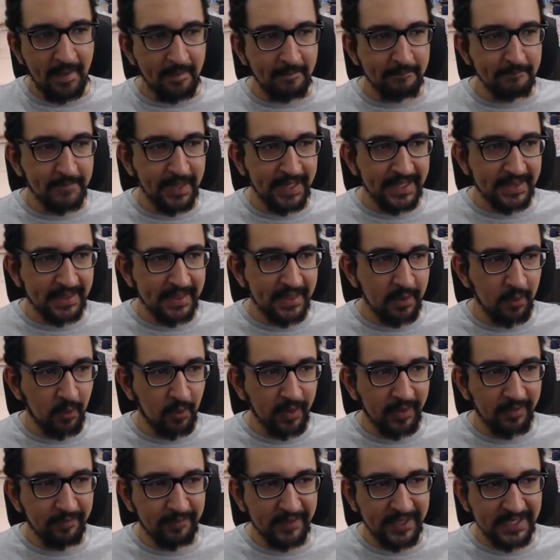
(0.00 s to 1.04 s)
But the
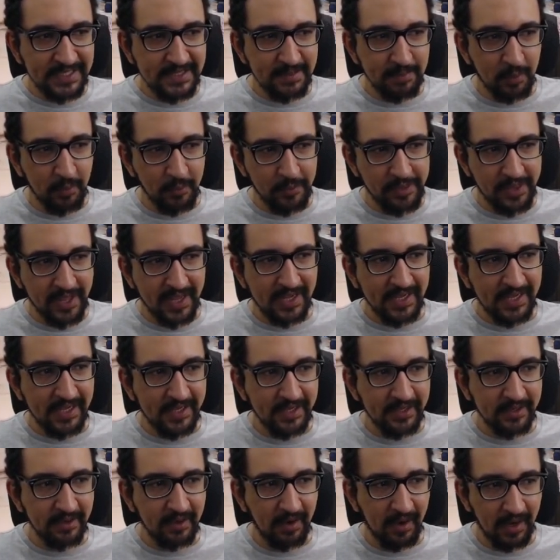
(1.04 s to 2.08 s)
only visible thing
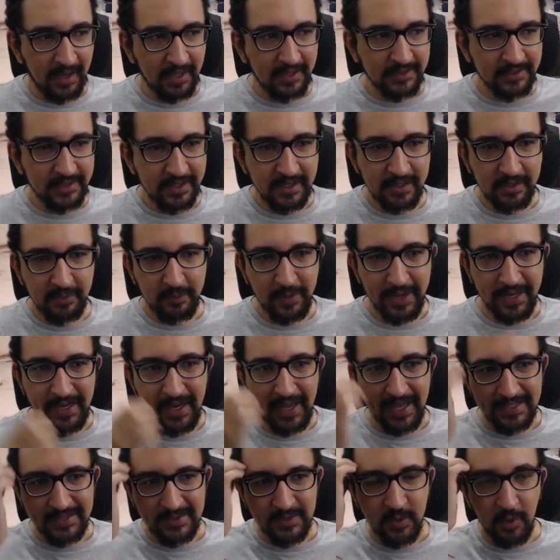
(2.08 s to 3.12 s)
here are the red
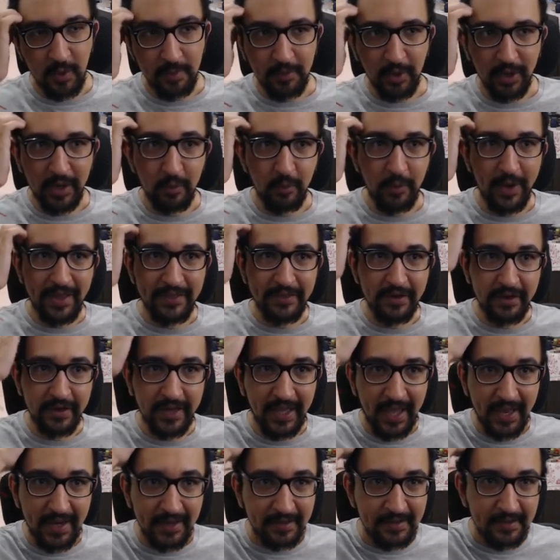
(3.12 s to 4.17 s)
lights. So I'm gonna render
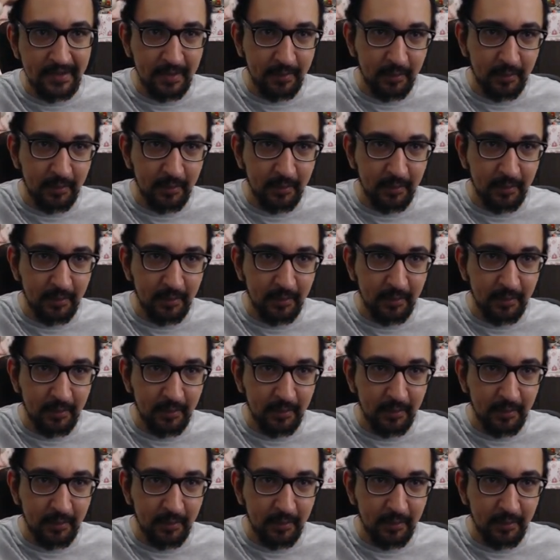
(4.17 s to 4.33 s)
again.